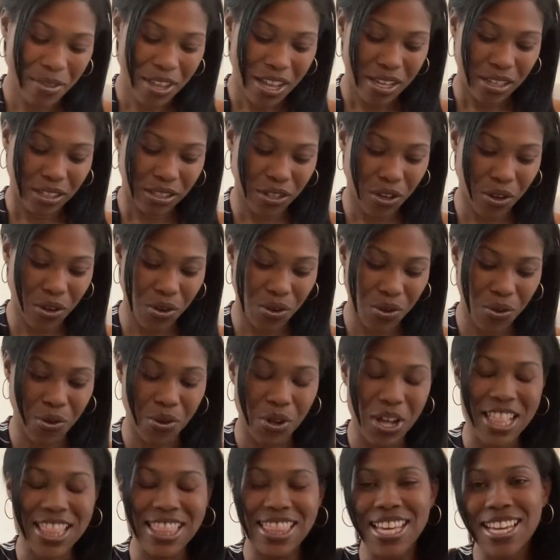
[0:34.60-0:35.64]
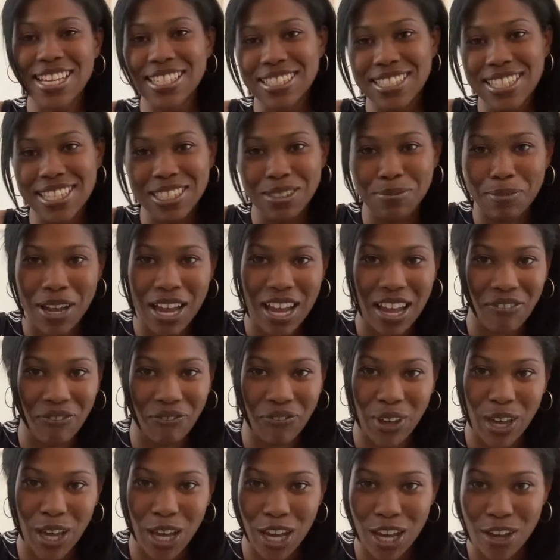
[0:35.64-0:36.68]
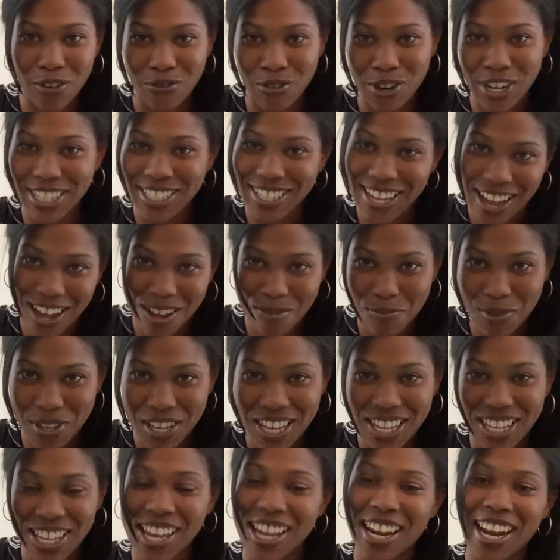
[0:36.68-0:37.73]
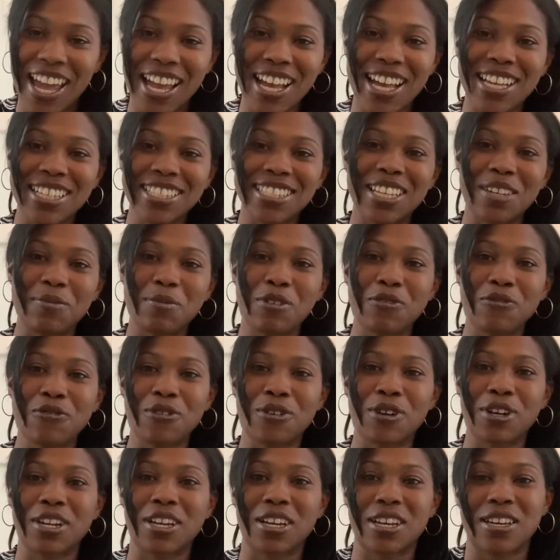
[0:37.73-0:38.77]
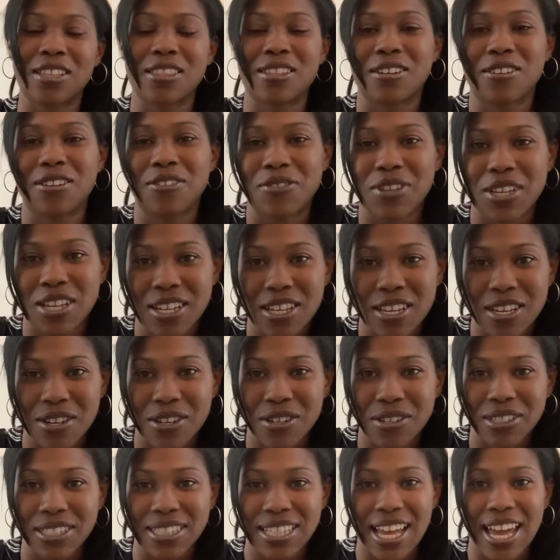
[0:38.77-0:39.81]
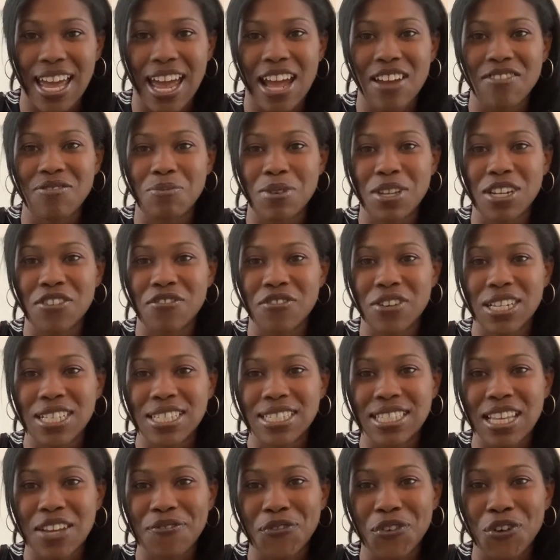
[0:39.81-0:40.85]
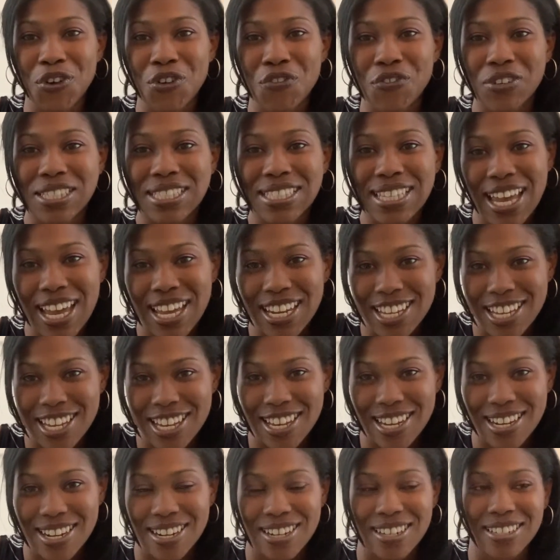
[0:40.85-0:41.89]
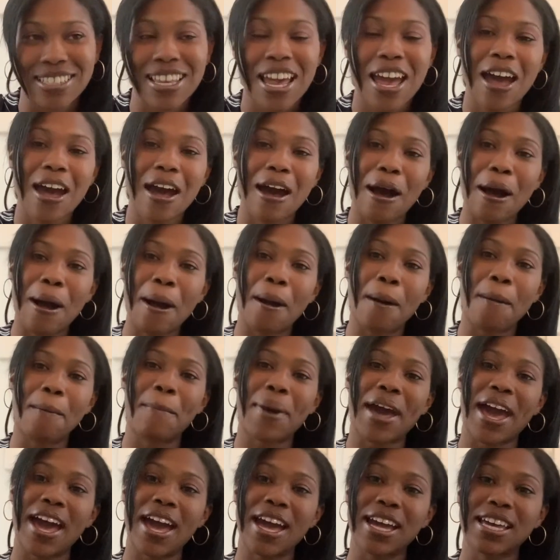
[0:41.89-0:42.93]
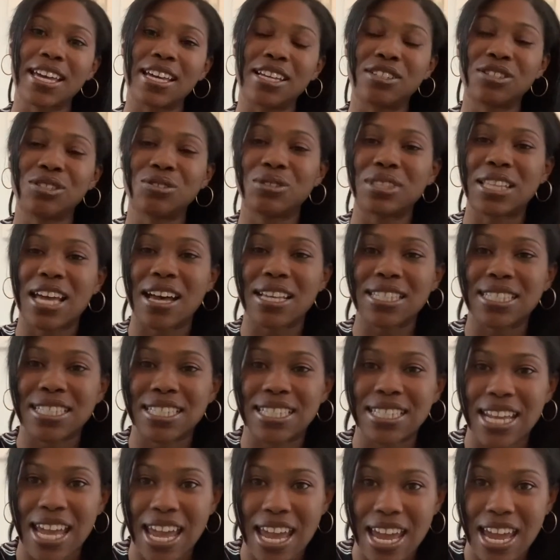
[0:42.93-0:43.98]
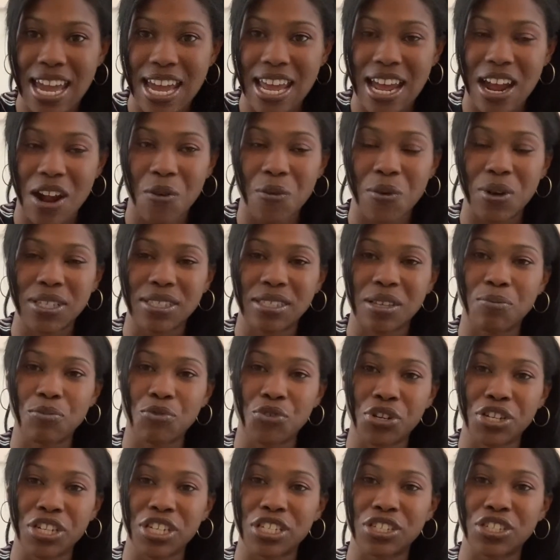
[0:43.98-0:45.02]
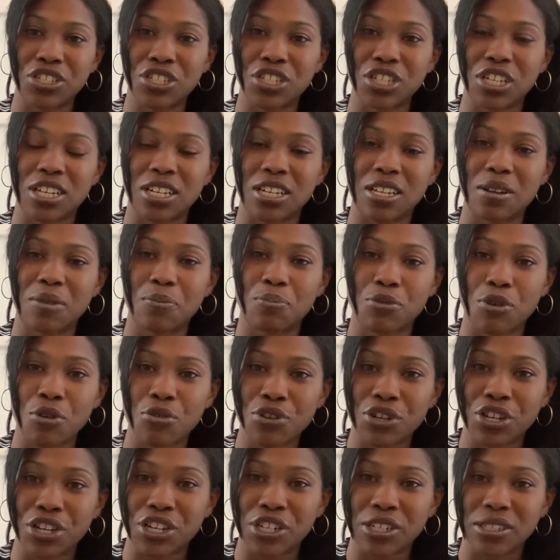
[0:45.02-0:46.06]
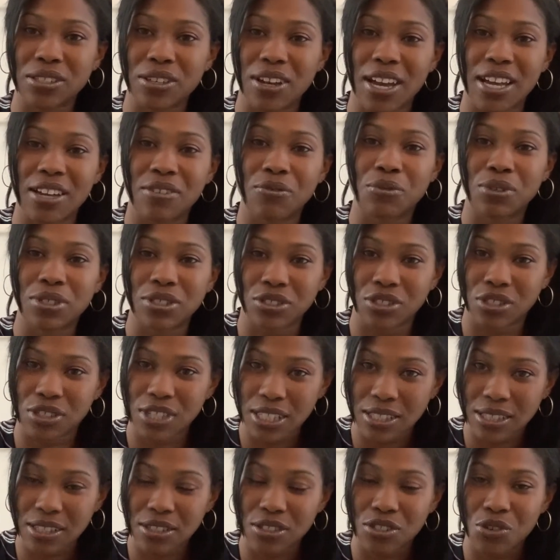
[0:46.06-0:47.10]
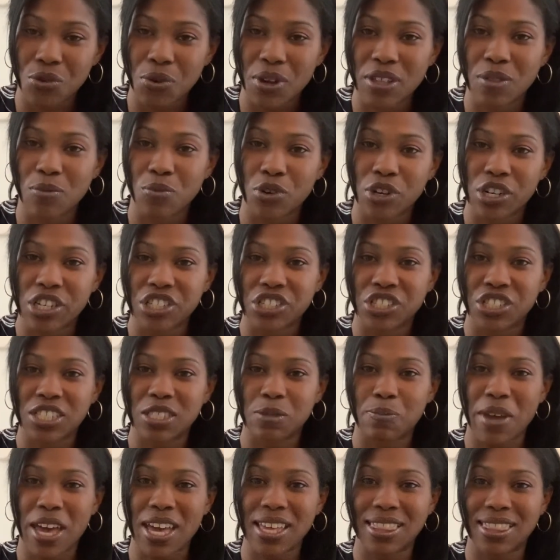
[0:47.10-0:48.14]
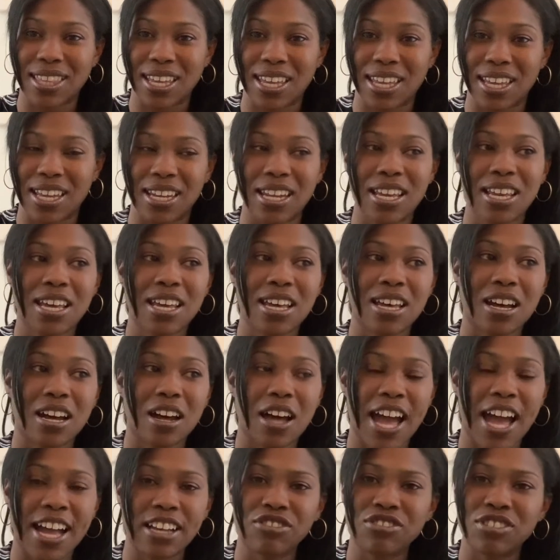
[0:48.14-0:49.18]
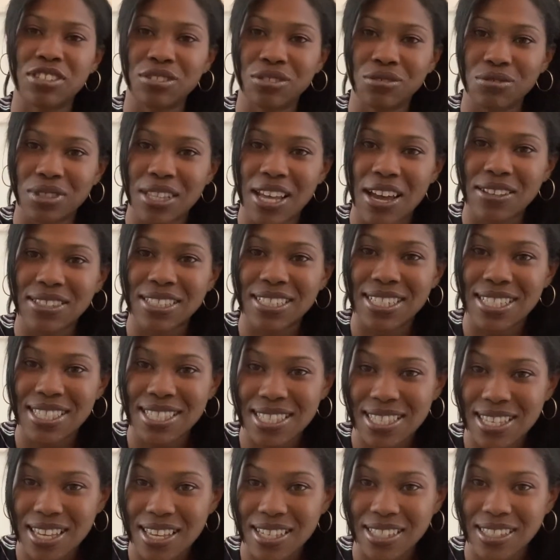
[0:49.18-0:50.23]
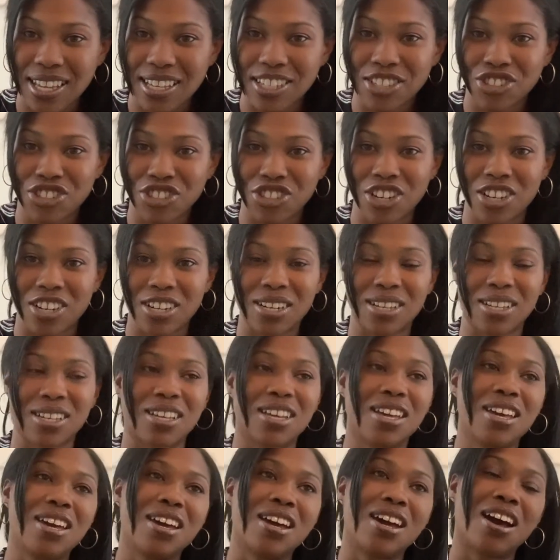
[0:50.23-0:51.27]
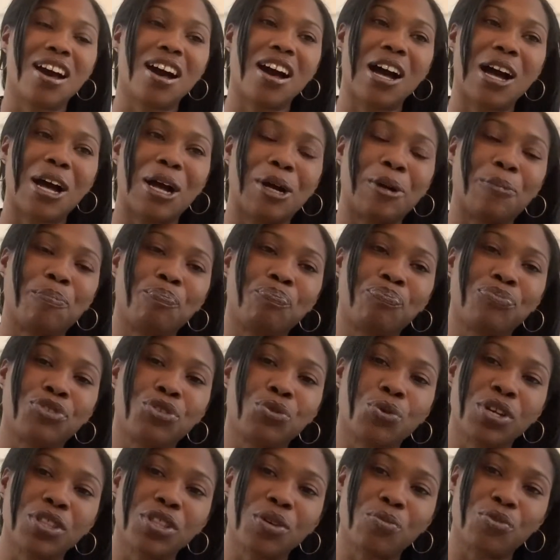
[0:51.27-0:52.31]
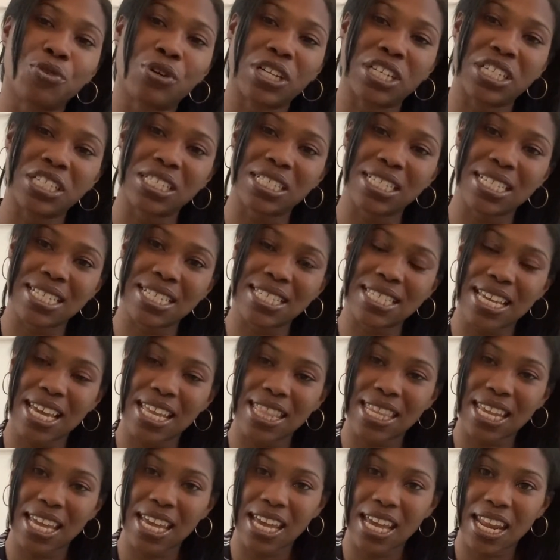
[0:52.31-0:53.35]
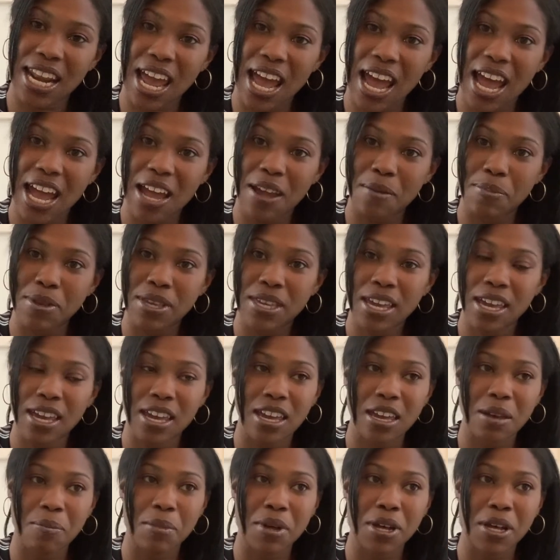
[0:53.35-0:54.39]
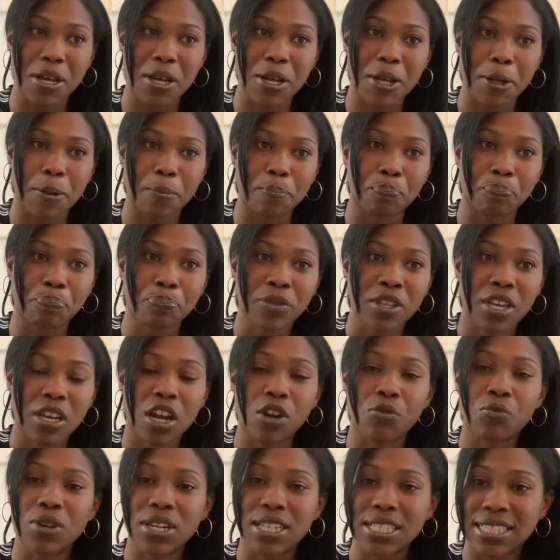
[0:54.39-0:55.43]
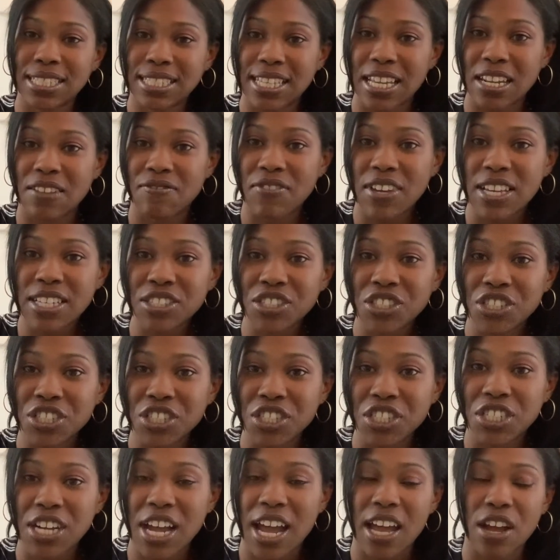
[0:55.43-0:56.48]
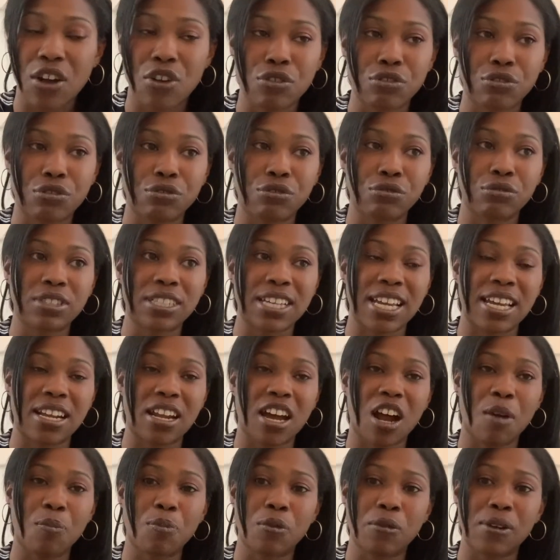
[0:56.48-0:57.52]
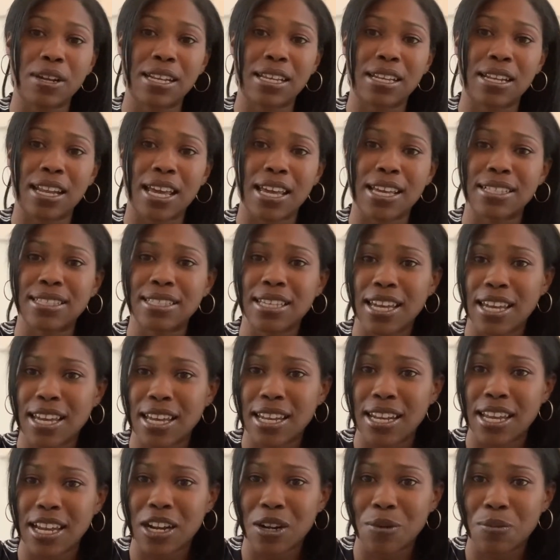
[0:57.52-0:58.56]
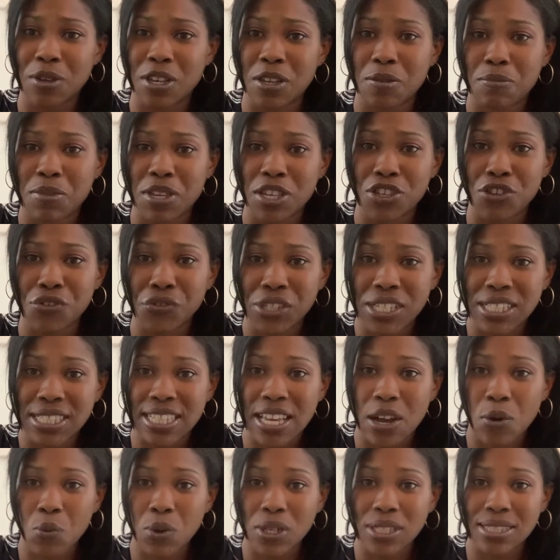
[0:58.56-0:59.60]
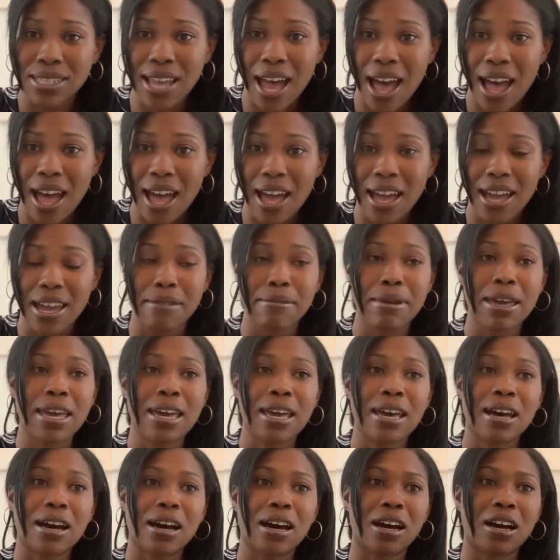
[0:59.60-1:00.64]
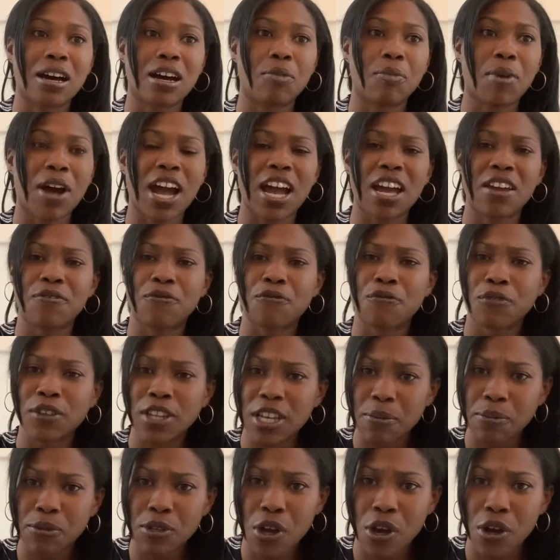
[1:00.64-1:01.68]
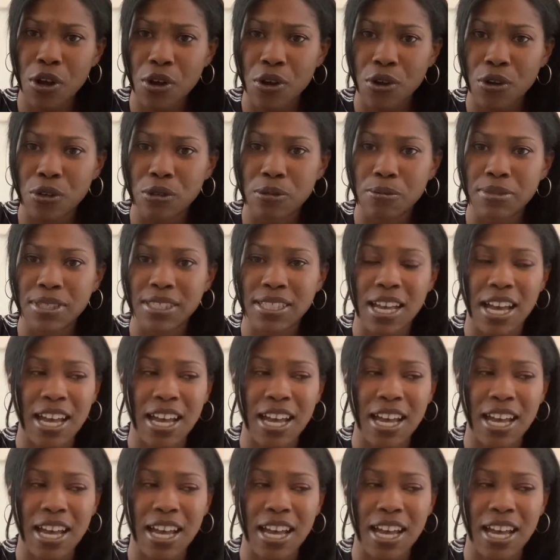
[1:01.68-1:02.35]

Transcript: So this is my favorite topic, and like I said before in the other videos, that I've been in real estate for over 10 years. Back in 2008, I was a mortgage broker, so I was doing mortgages back then. Actually, in 2006, I started doing the mortgages, and then I became a real estate investor. I owned and operated like 10 Airbnb units at one time. I flipped homes.